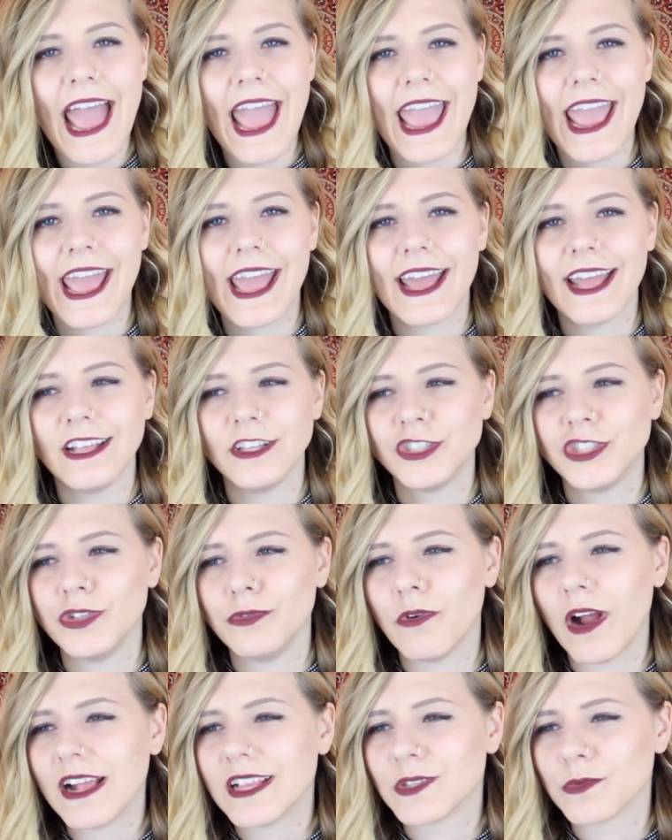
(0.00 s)
and she
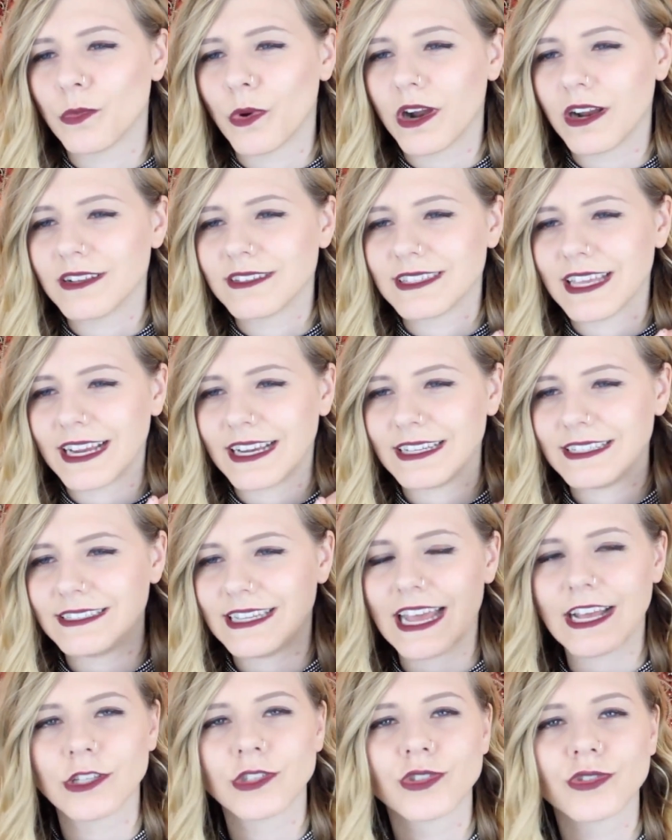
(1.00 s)
writes words like
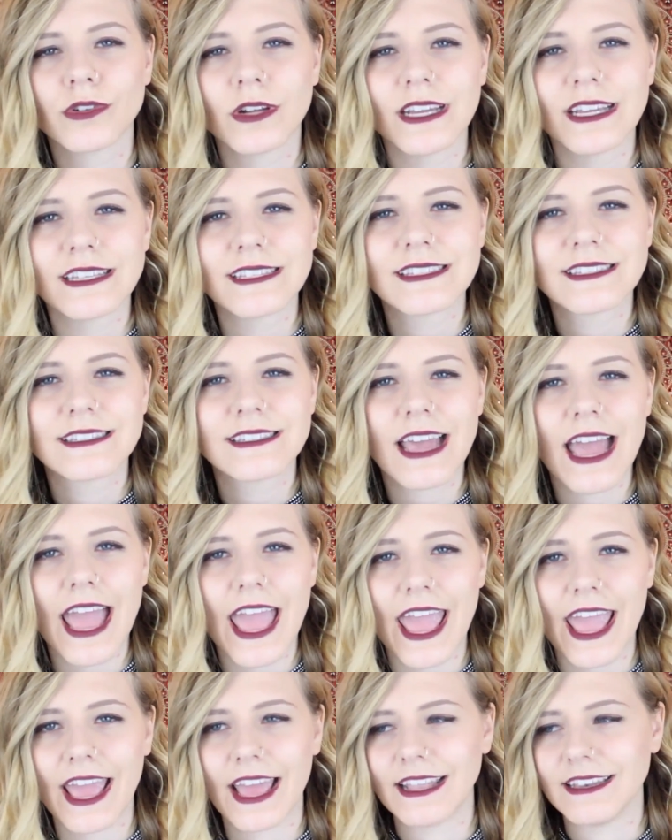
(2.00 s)
dexterous
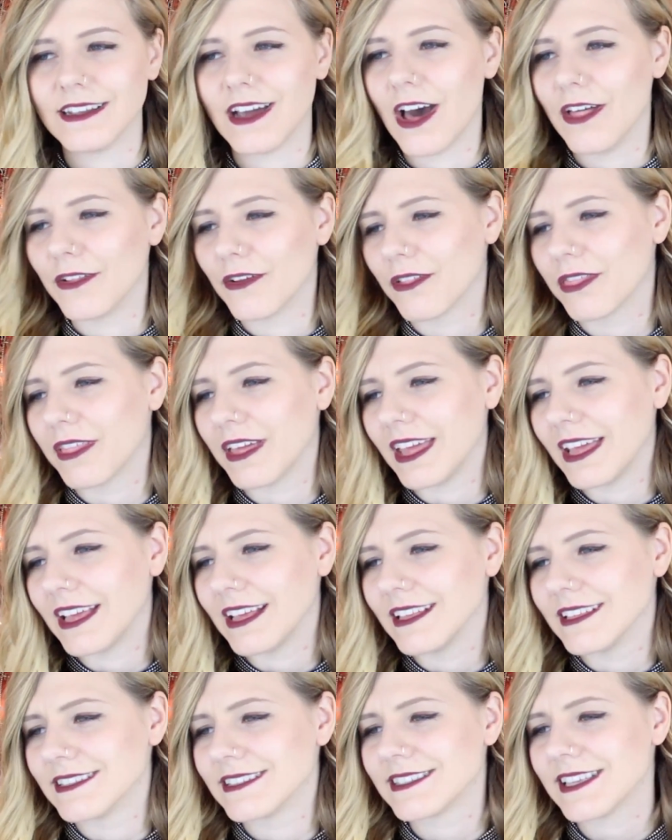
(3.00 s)
and other
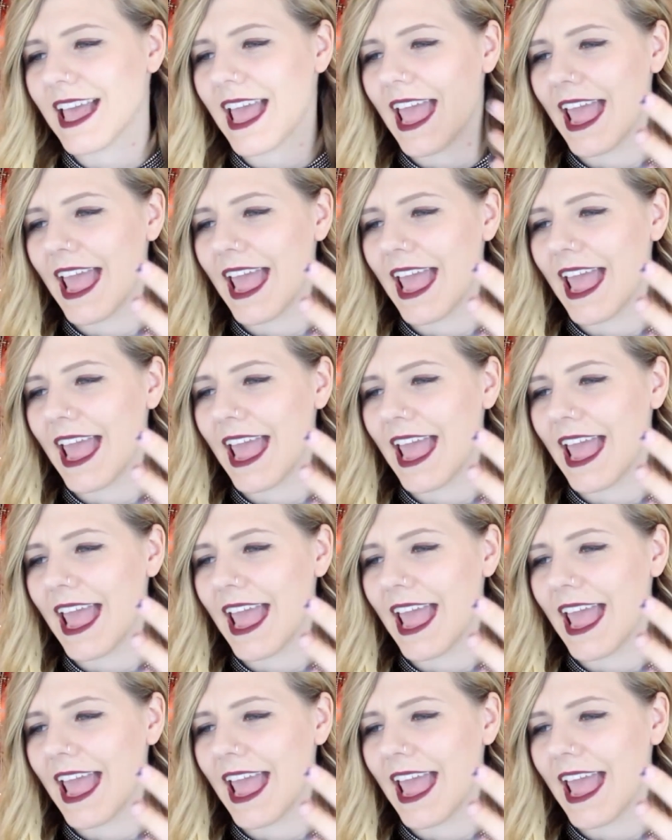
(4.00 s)
things,